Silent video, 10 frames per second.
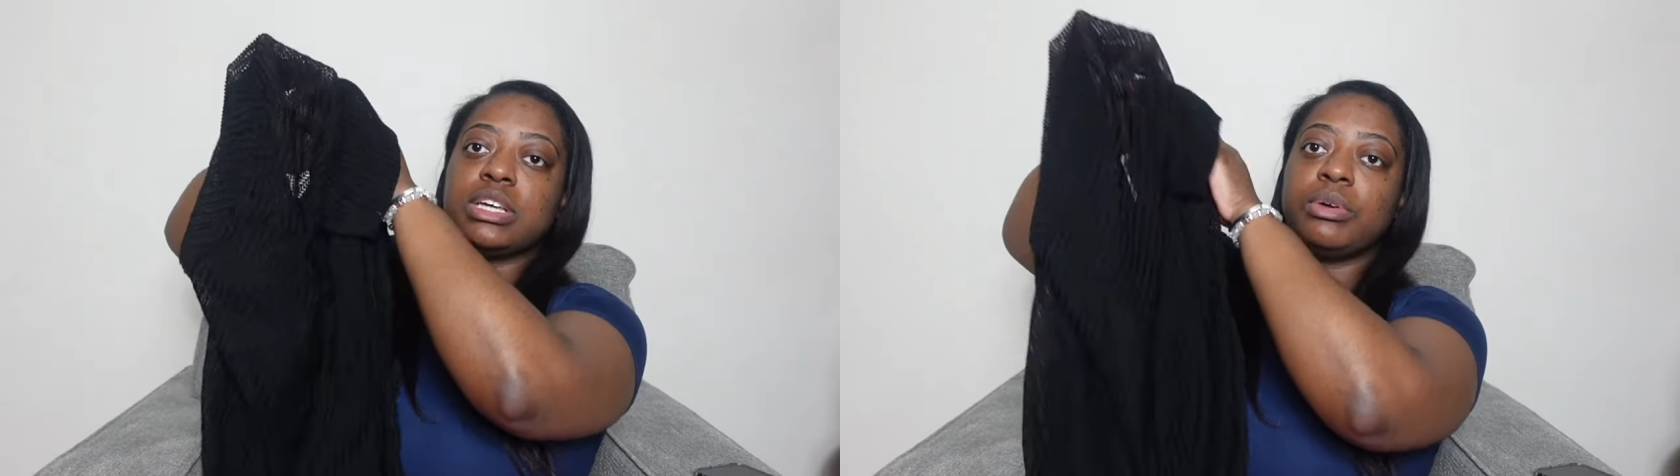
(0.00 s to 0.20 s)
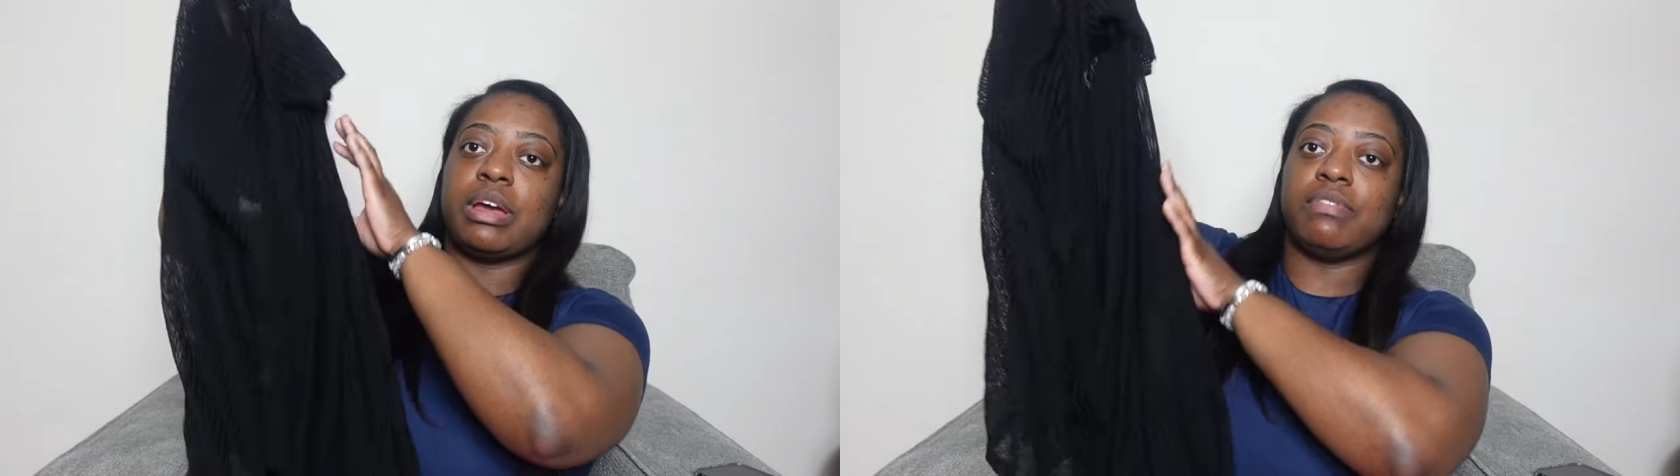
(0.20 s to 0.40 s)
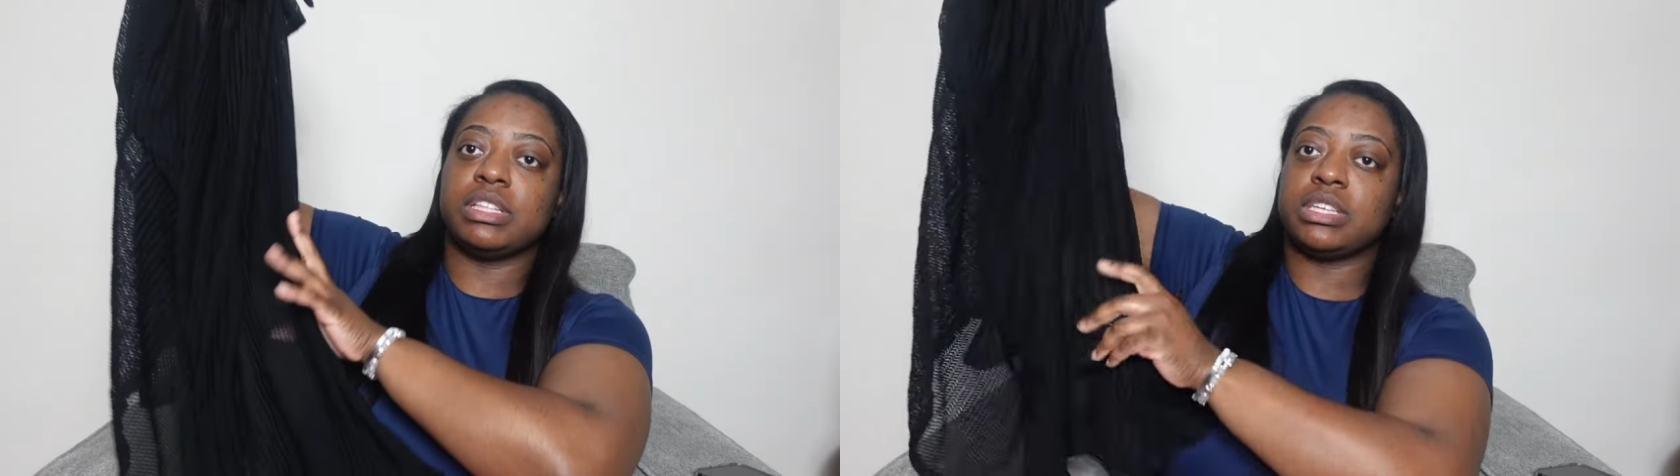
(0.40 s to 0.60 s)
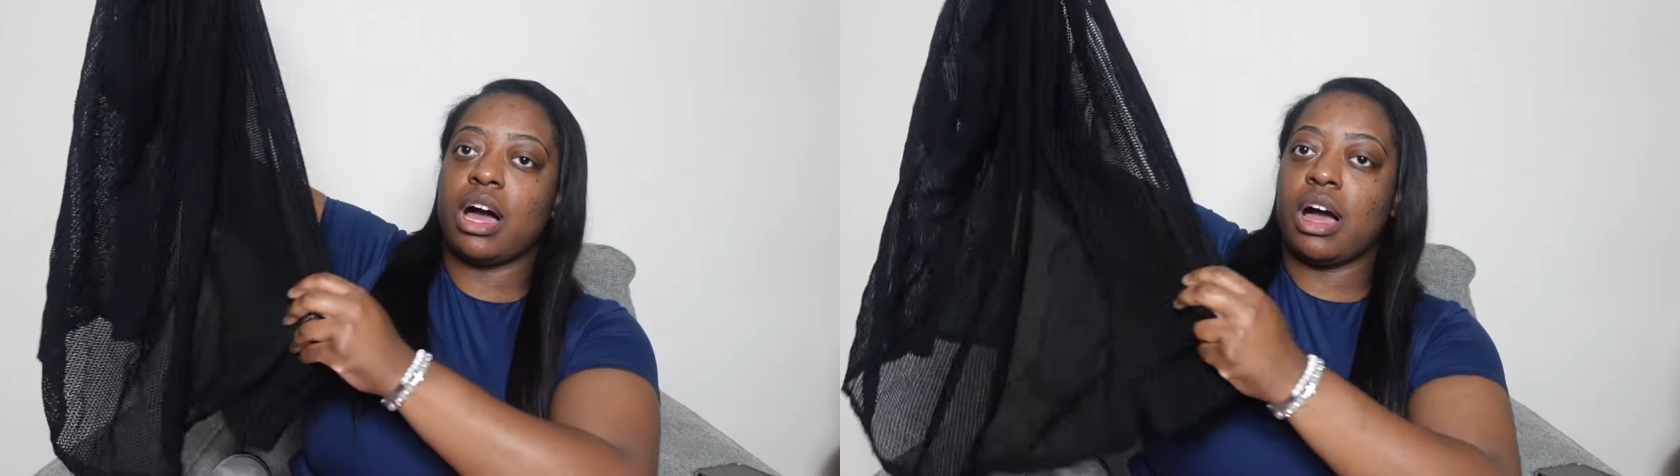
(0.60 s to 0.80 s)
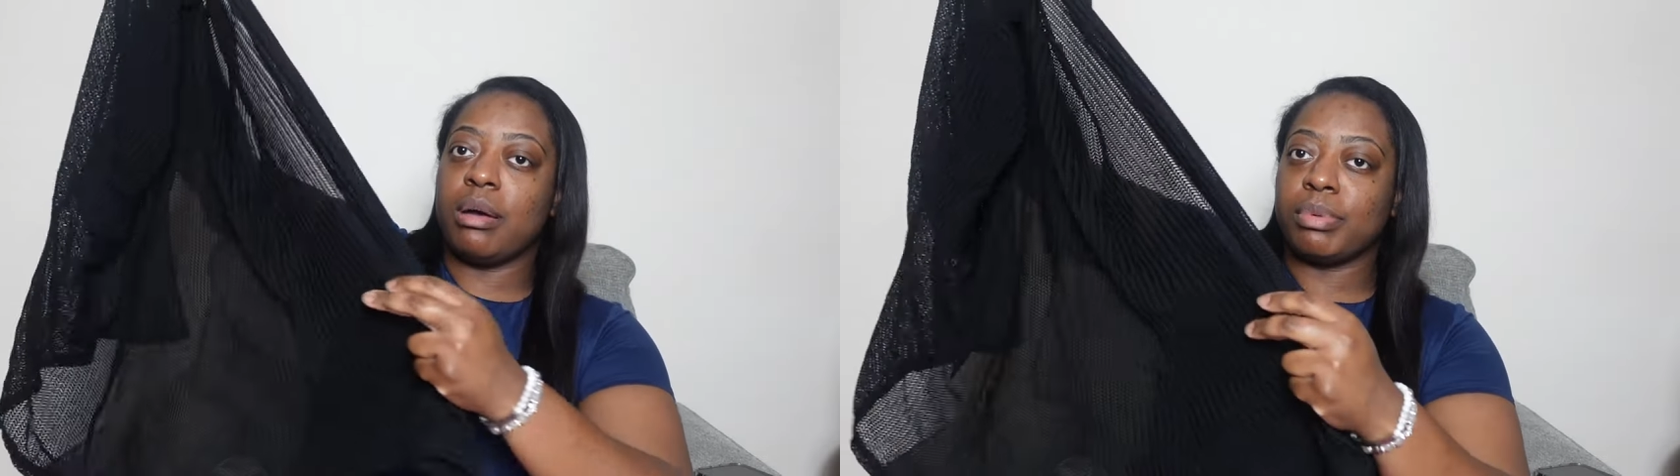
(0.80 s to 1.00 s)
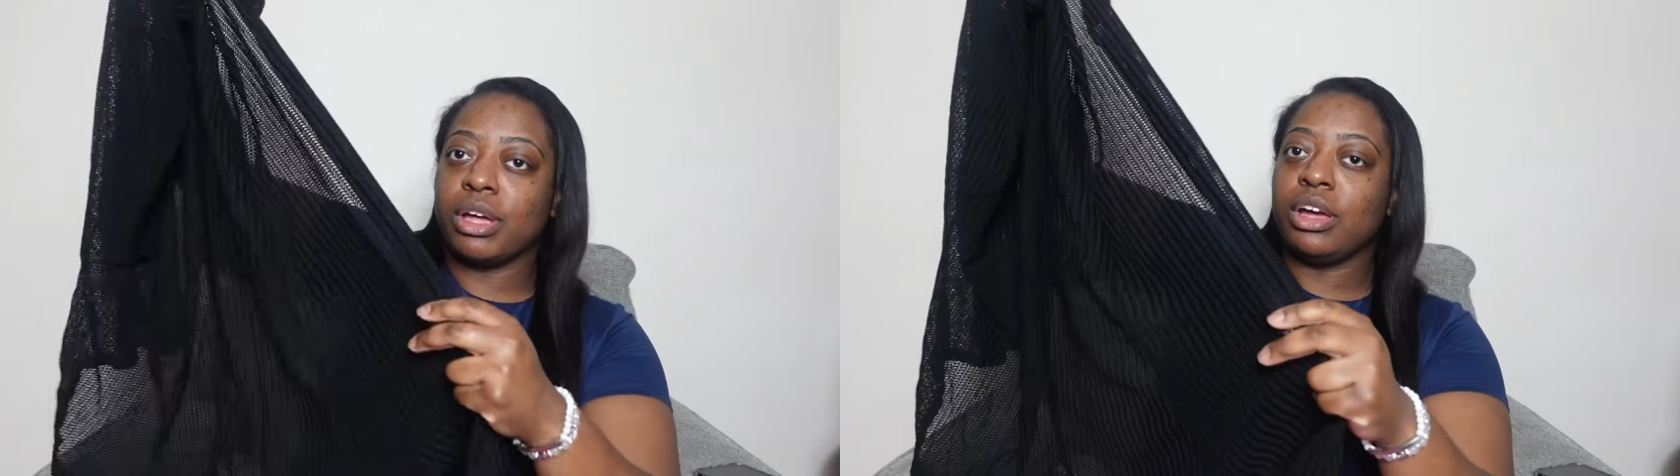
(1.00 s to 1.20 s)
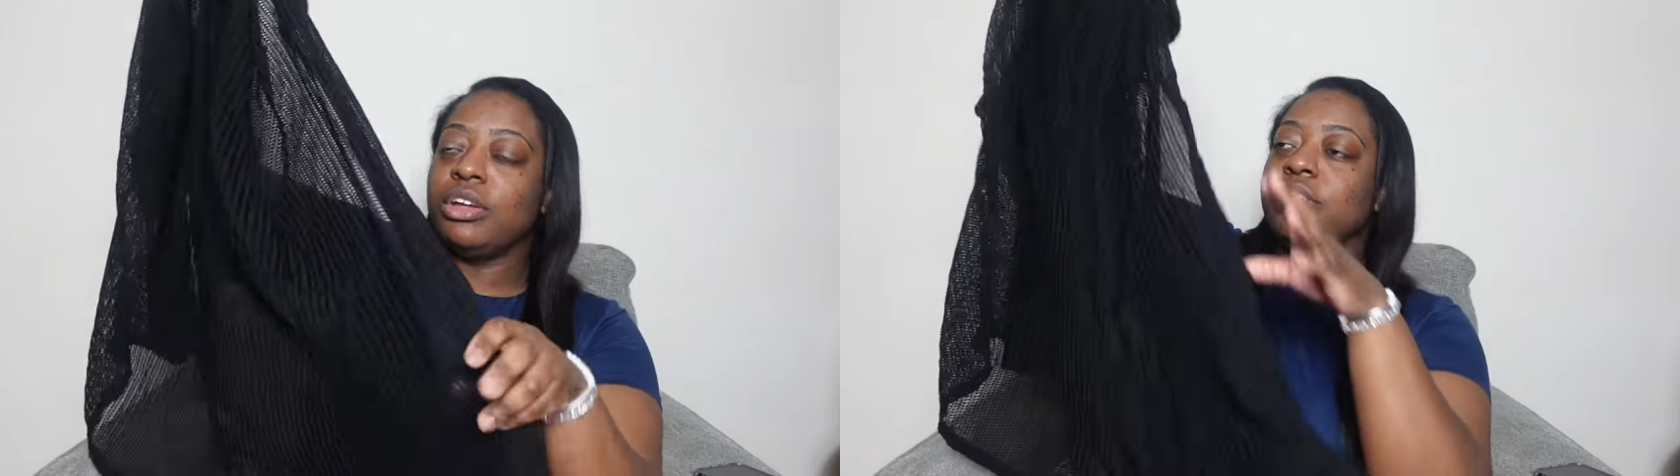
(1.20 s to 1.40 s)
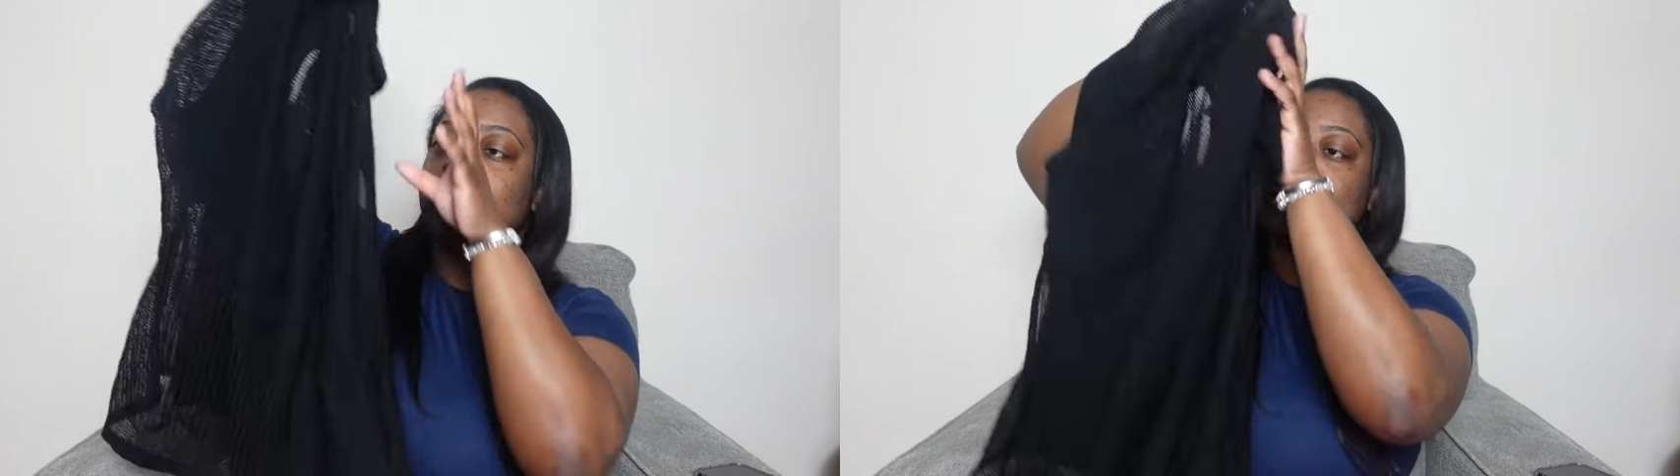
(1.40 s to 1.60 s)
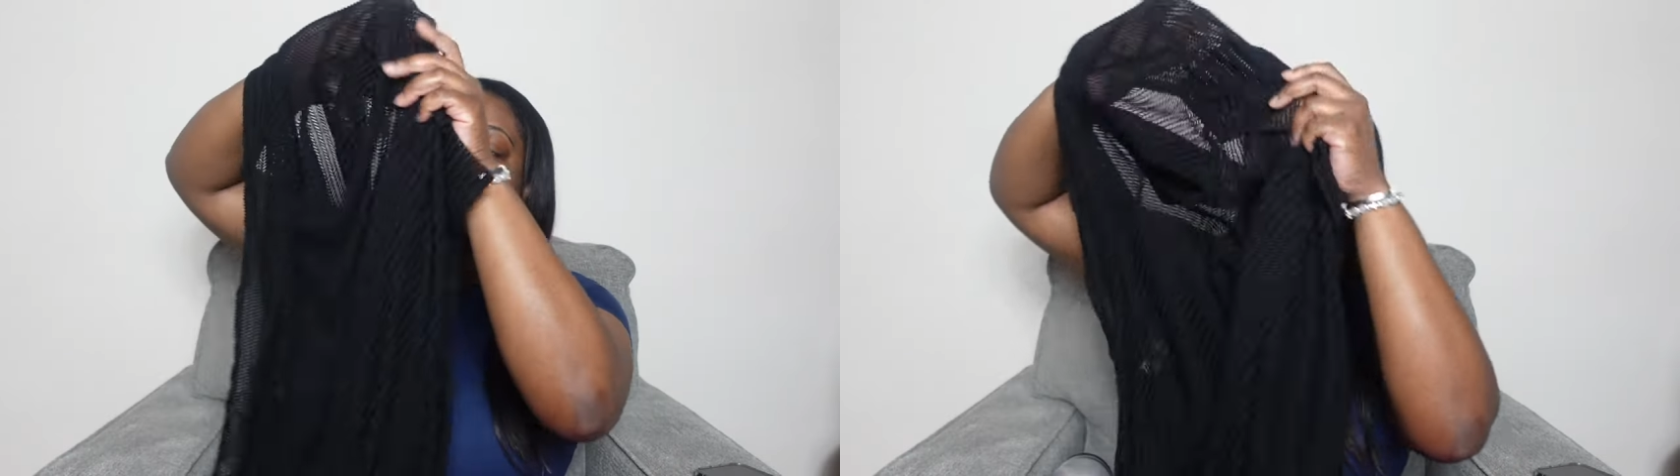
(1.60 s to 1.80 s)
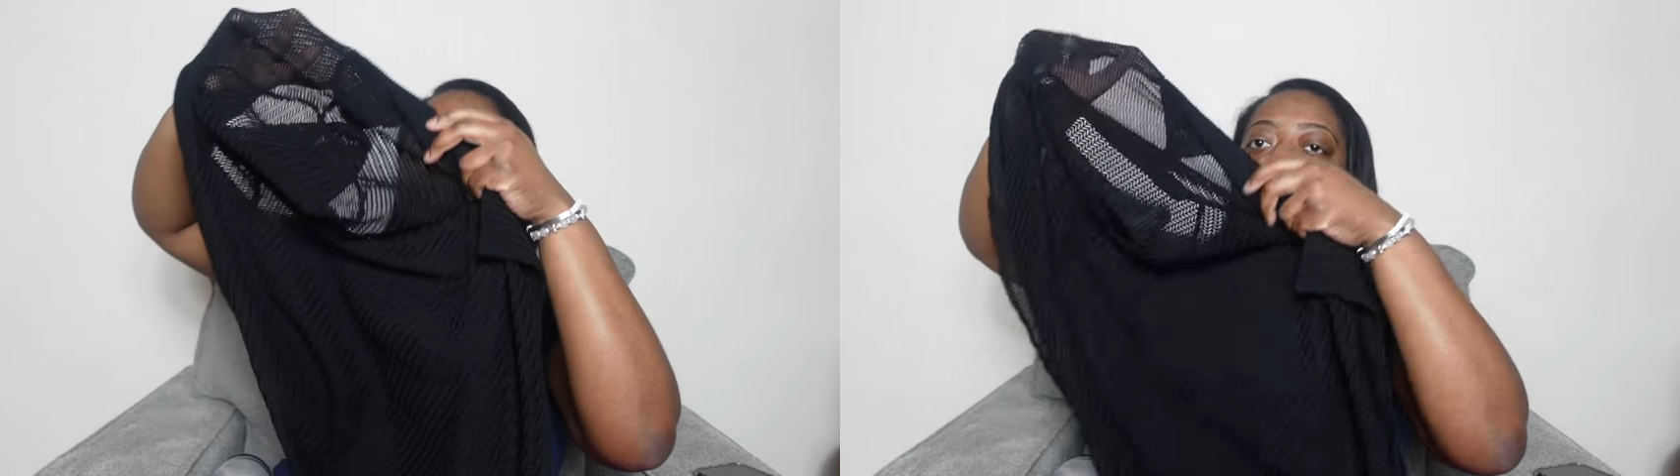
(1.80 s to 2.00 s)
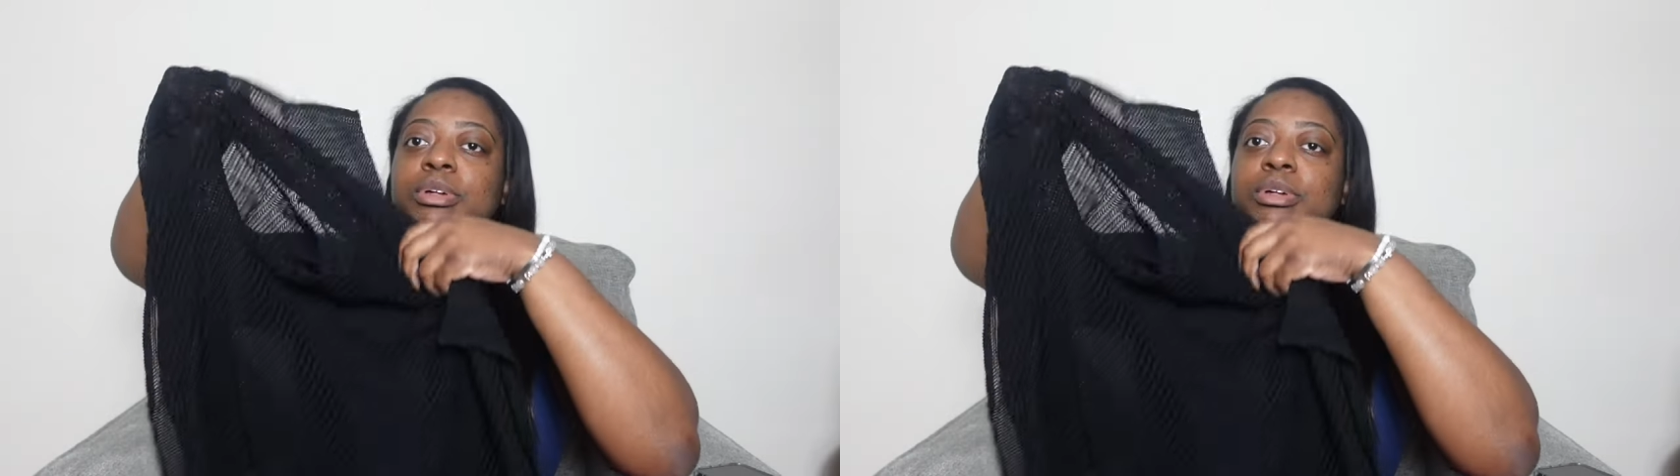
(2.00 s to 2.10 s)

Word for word: so you have the top. You can barely see,